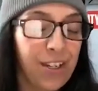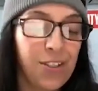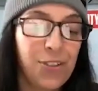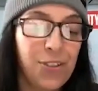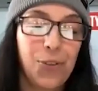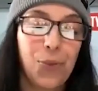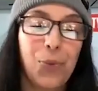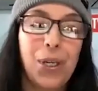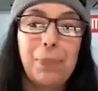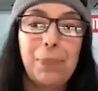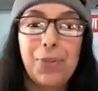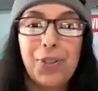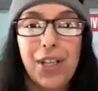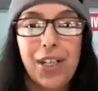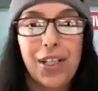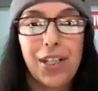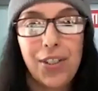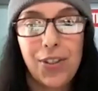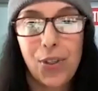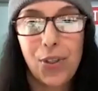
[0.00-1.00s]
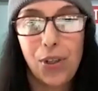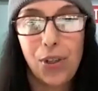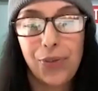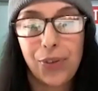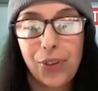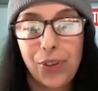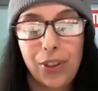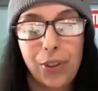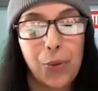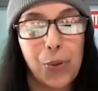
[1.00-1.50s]
So when I presented this
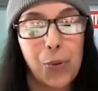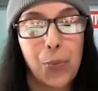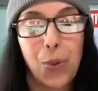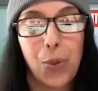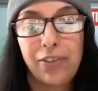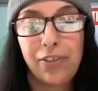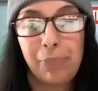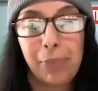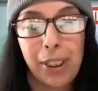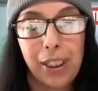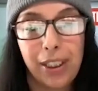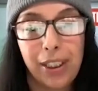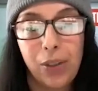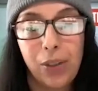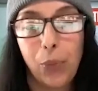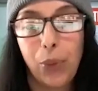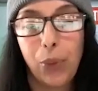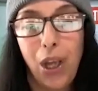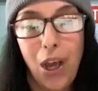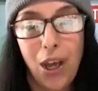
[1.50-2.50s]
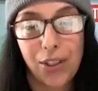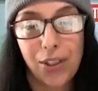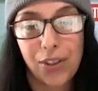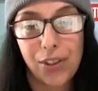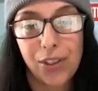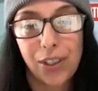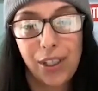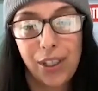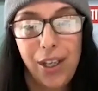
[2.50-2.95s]
offer, it was one of many. We lost.